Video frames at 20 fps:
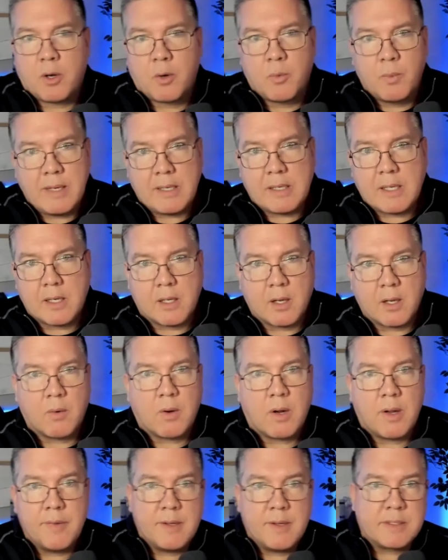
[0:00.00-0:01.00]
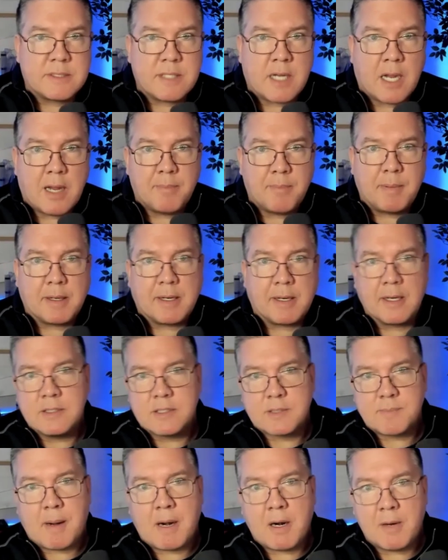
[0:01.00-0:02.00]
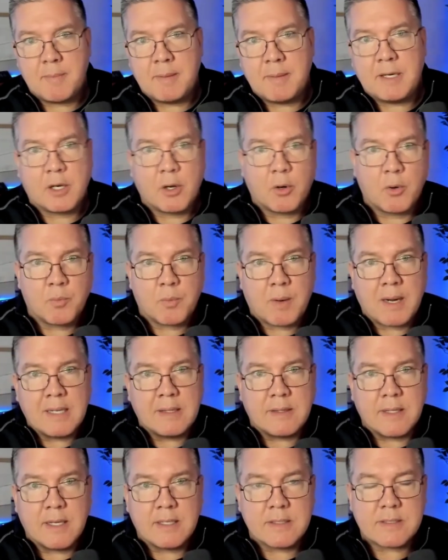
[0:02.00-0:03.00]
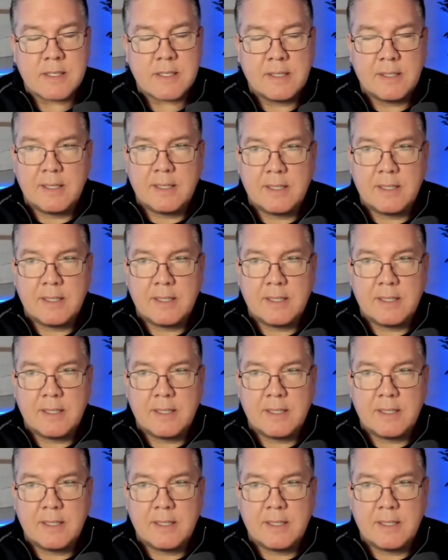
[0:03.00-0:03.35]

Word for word: a week ago on this topic. It inspired me to go and write this.